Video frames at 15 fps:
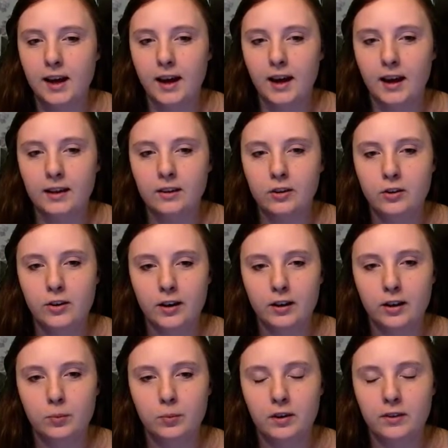and her
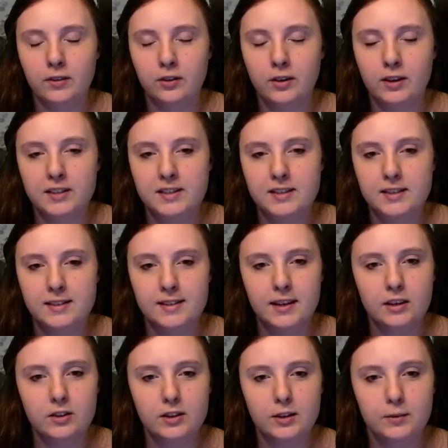younger brother is
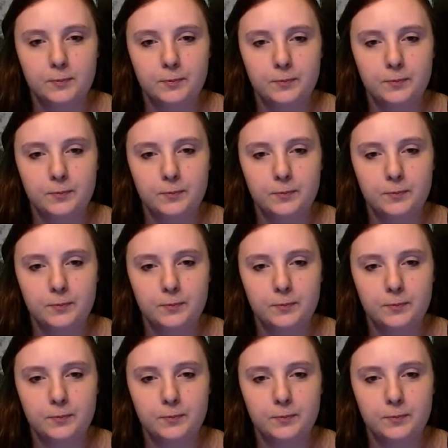Zachary.